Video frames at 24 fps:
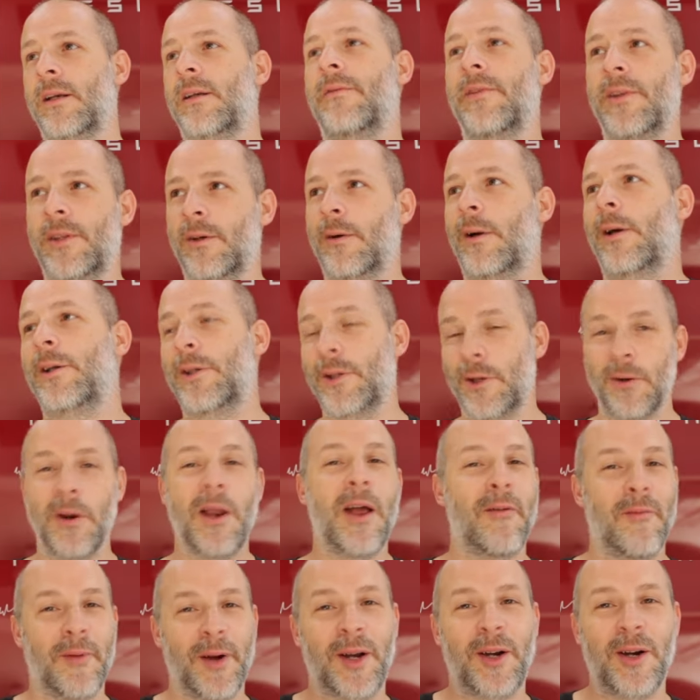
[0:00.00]
even though I don't
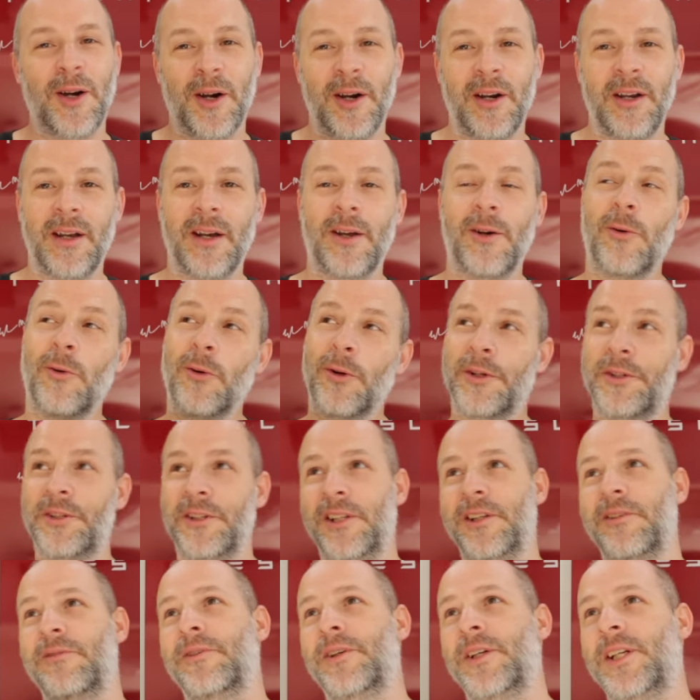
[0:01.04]
have my car yet or a
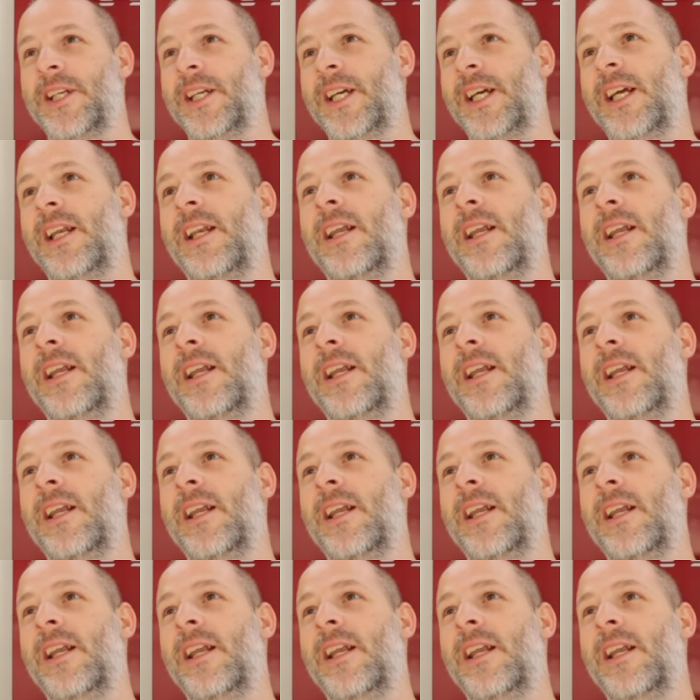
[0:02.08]
delivery date.